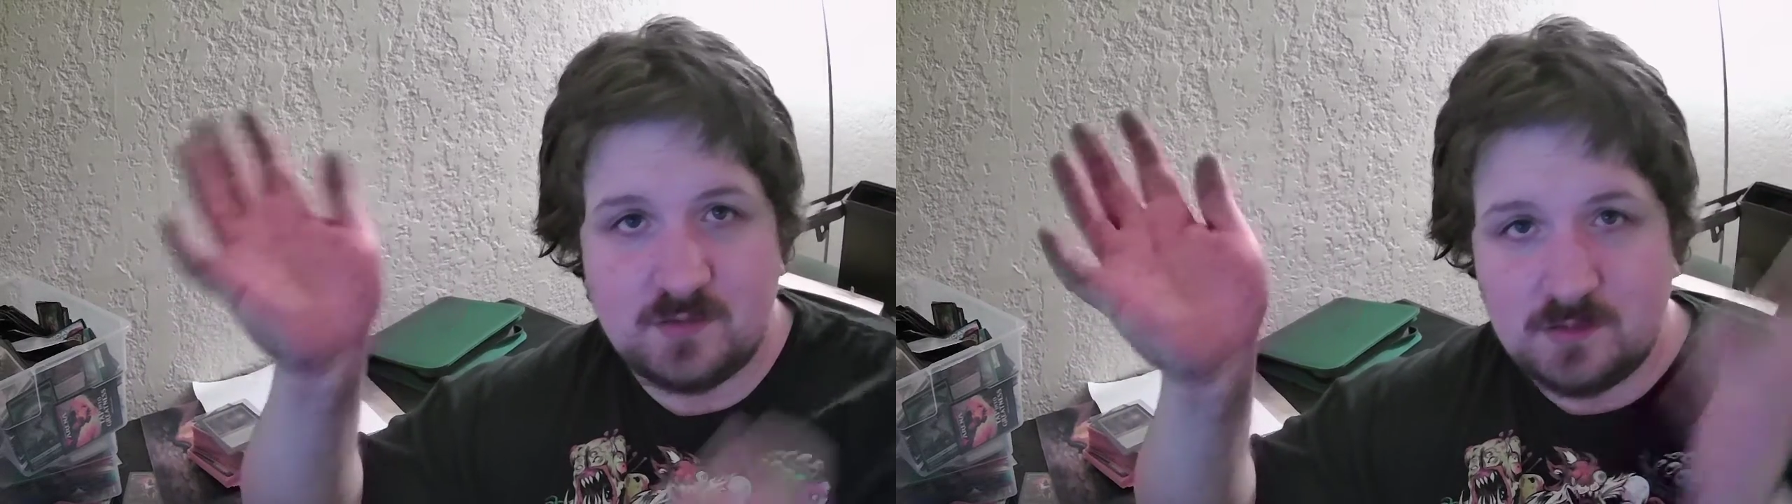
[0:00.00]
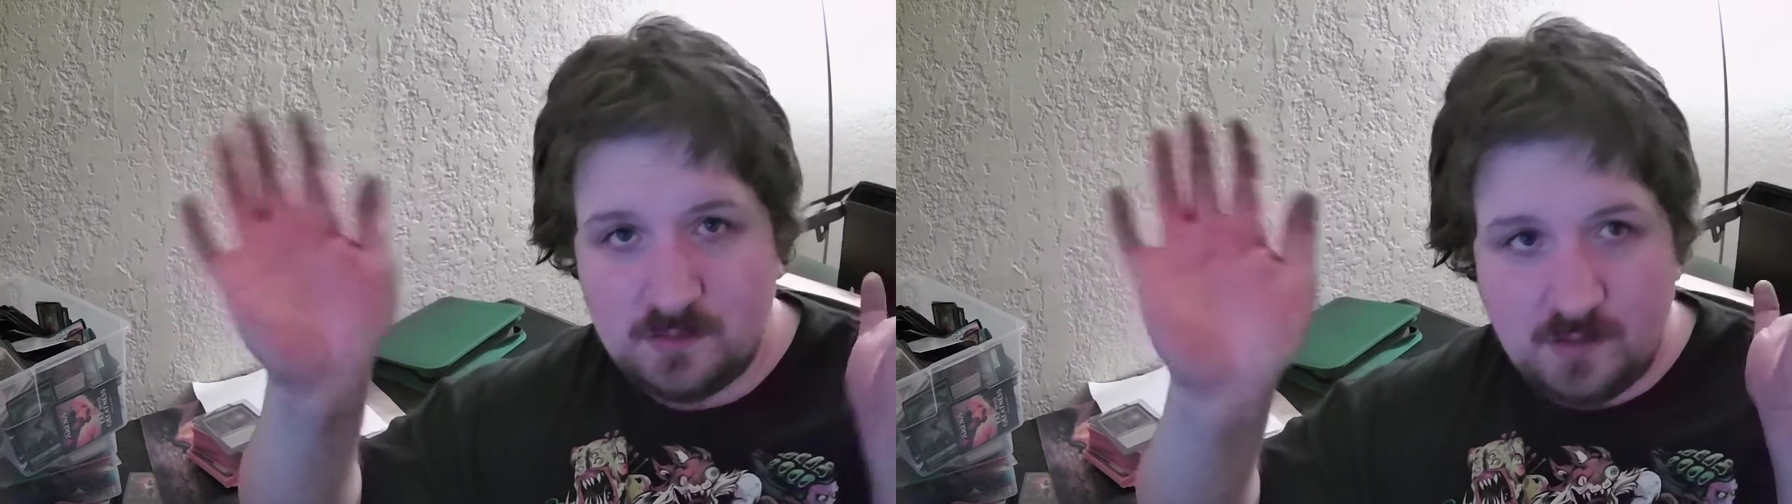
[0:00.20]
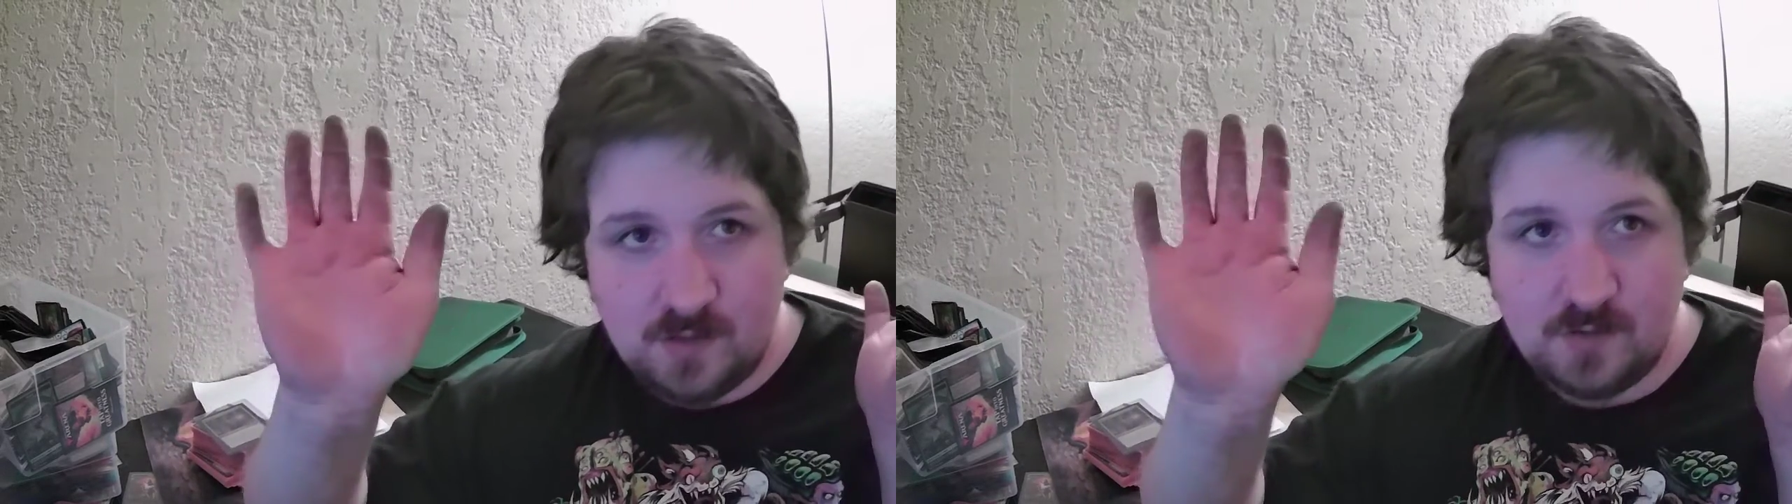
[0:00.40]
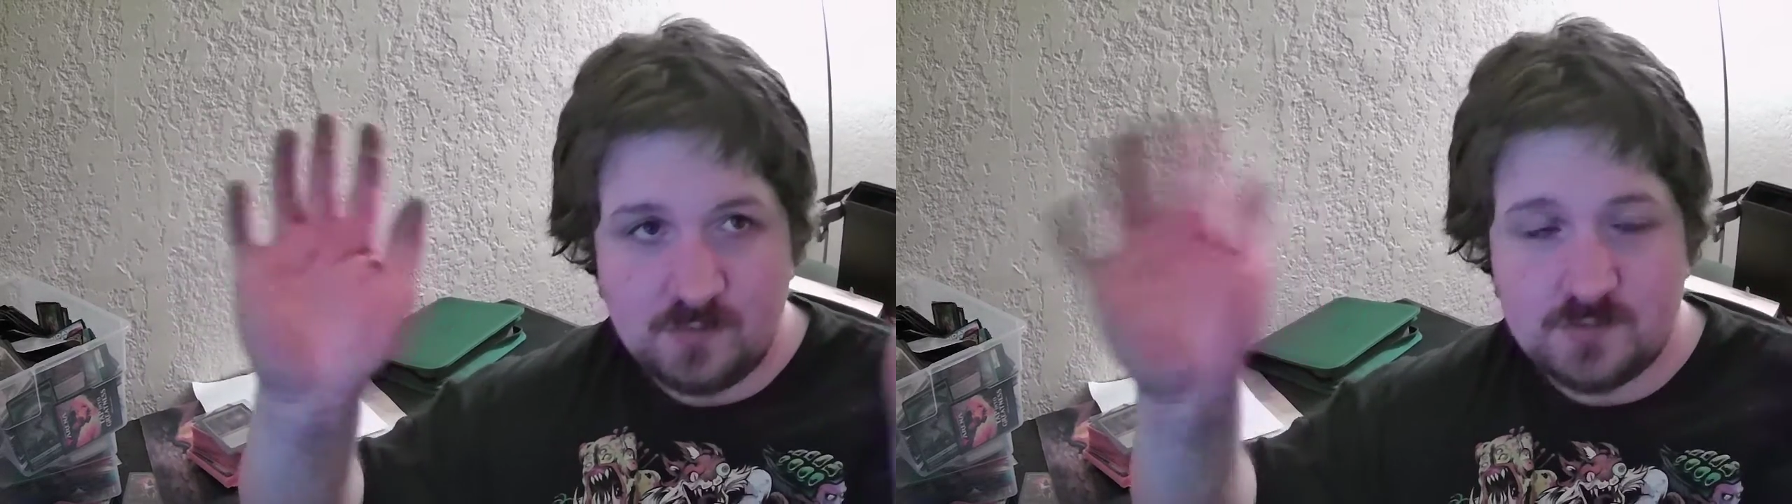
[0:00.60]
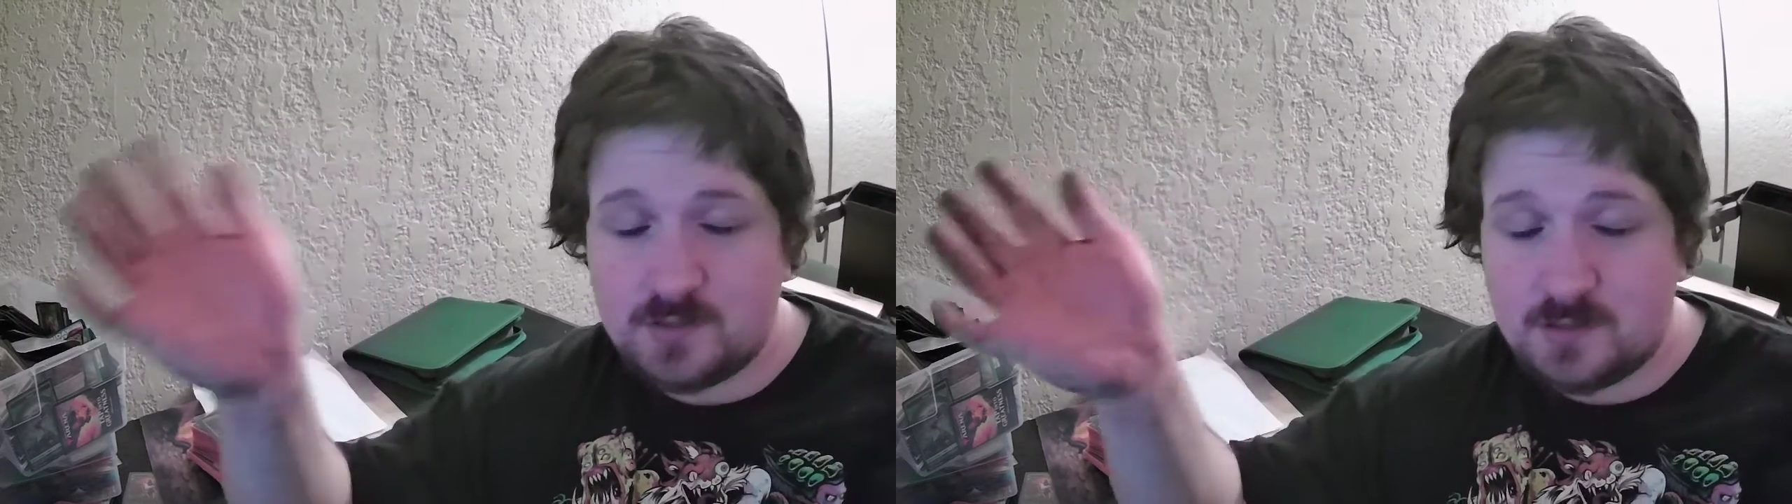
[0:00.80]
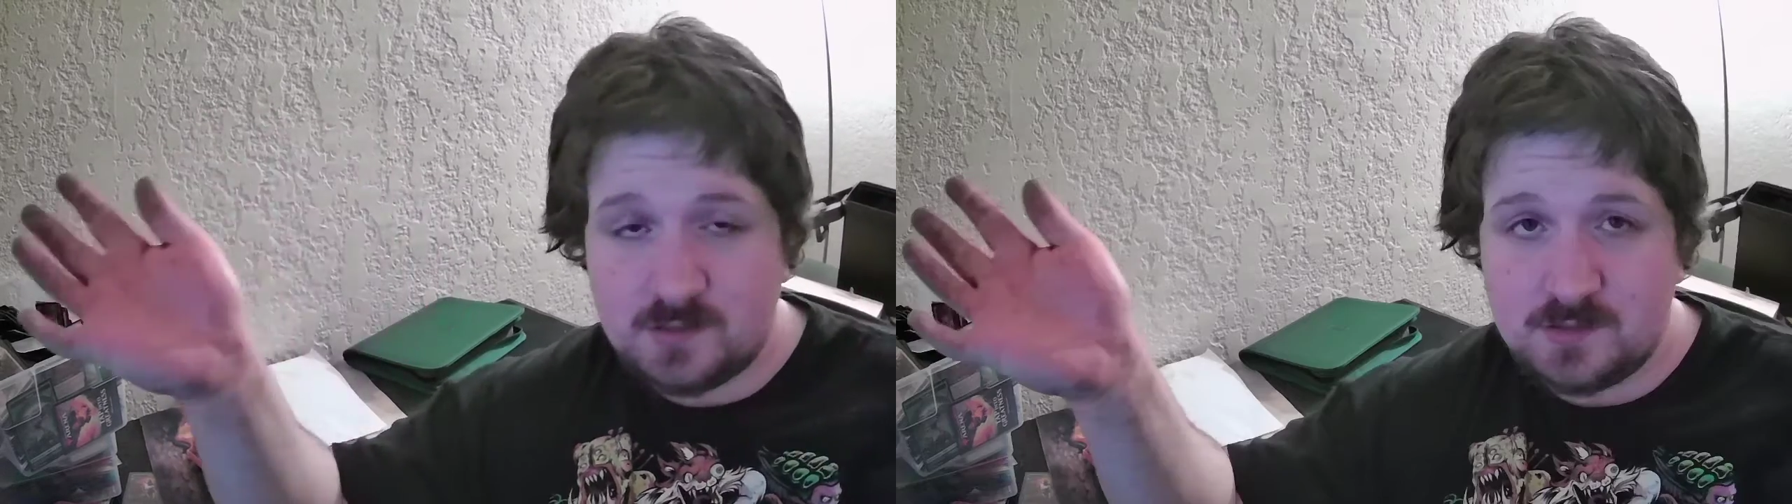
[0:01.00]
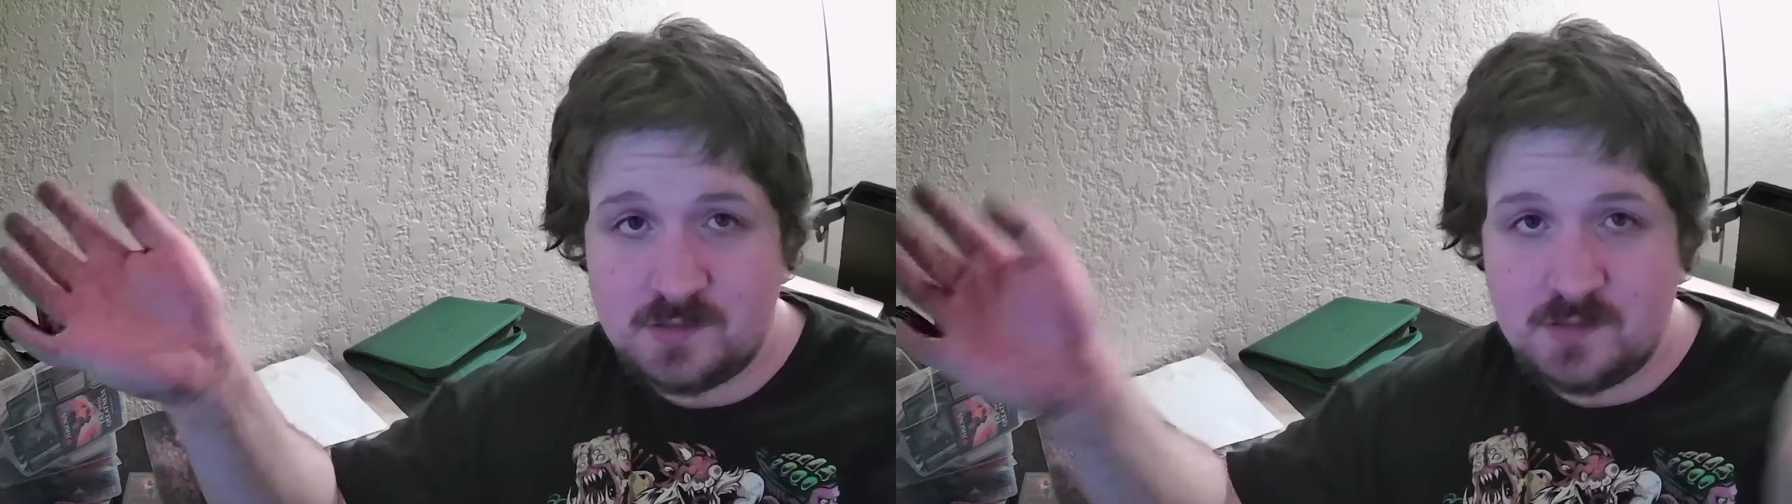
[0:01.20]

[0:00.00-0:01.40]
to go, sure,